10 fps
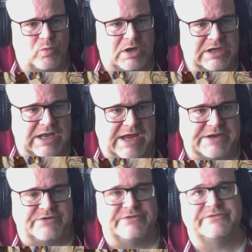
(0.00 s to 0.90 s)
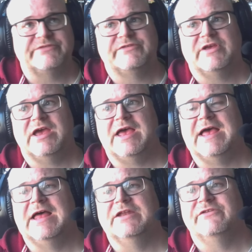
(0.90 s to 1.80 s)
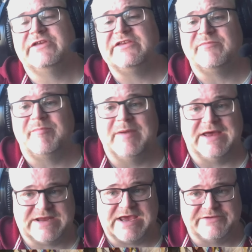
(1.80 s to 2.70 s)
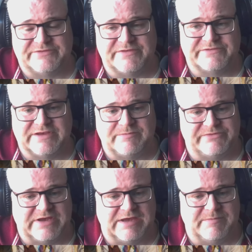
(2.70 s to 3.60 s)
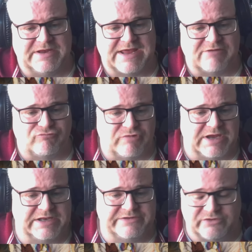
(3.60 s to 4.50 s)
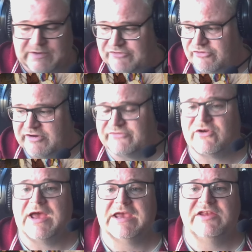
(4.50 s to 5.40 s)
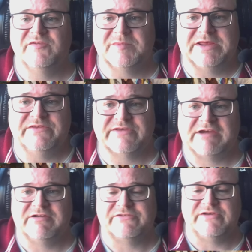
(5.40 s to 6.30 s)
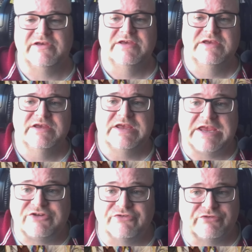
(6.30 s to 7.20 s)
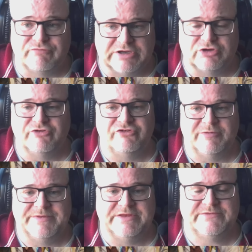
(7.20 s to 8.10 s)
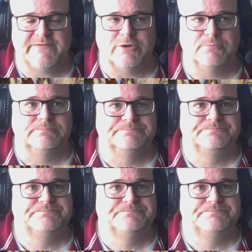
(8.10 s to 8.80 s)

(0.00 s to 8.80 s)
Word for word: of one liners, and he's badass at the same time. And I really do enjoy Scott Adkins playing this character. He does a really good job in this film.